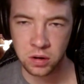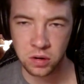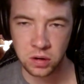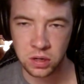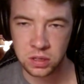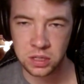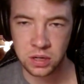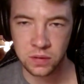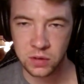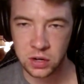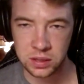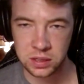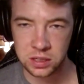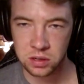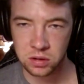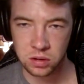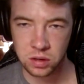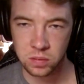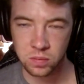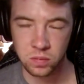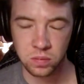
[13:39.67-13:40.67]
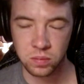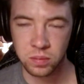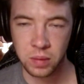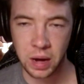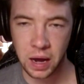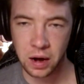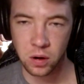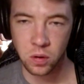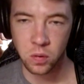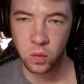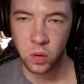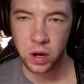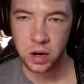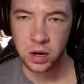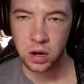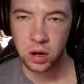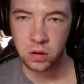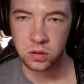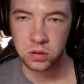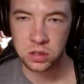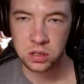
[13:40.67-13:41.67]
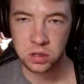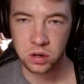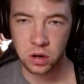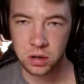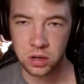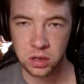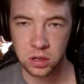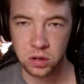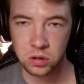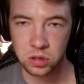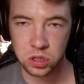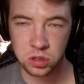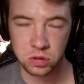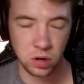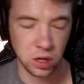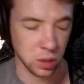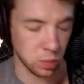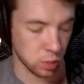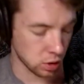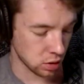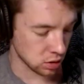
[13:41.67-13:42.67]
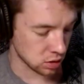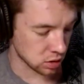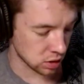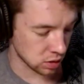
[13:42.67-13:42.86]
It doesn't even necessarily matter what notes are in those shreddy parts.